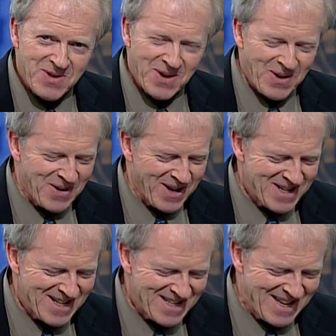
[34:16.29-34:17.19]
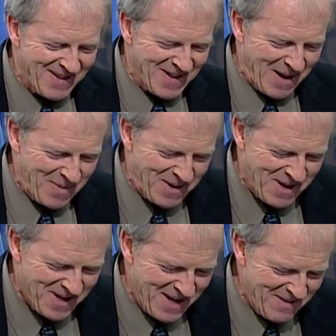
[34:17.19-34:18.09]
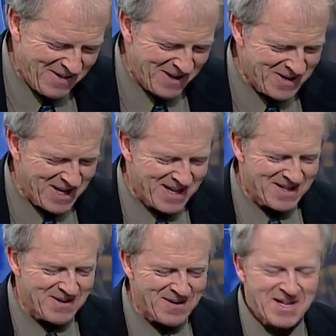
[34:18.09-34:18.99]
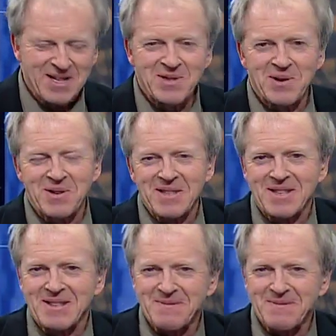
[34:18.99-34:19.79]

so she hasn't given up on the theme. Here she is, Christine Sorensen.